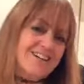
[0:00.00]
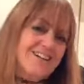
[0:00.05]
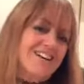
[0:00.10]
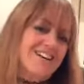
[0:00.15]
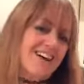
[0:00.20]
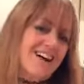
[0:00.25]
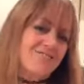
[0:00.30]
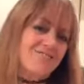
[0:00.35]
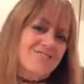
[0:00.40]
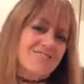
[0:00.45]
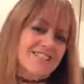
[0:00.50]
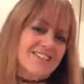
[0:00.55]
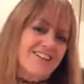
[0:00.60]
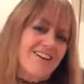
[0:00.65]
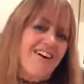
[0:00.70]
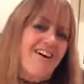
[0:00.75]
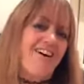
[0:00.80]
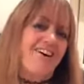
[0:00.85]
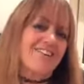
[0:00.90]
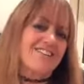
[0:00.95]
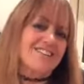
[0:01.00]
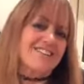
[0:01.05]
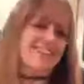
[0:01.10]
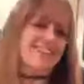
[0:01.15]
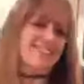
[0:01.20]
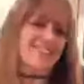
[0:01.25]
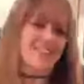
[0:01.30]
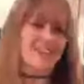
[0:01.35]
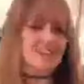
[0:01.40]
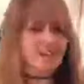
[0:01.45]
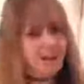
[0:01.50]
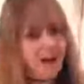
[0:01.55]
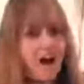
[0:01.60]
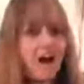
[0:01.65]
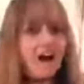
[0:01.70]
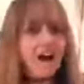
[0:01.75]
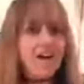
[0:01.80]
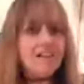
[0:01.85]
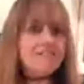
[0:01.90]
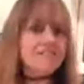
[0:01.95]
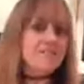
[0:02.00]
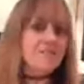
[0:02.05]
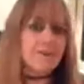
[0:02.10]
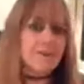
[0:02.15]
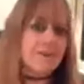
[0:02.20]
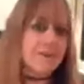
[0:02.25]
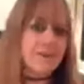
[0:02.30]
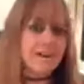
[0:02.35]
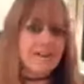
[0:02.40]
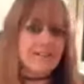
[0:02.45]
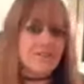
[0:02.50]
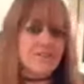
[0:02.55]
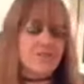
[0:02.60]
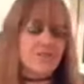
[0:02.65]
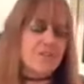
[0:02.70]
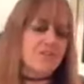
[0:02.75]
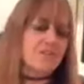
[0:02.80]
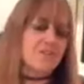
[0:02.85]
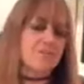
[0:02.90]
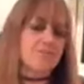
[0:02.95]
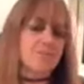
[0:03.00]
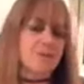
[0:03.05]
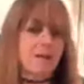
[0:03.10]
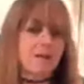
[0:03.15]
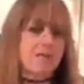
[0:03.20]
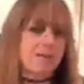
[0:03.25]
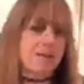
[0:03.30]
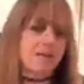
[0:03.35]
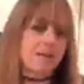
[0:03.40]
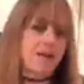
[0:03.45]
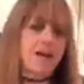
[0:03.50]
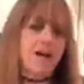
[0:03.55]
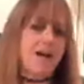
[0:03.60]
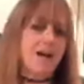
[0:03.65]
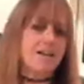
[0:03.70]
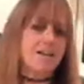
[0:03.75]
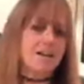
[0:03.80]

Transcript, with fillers: comes and goes, I'm like, oh, somebody asked for blah, blah, blah.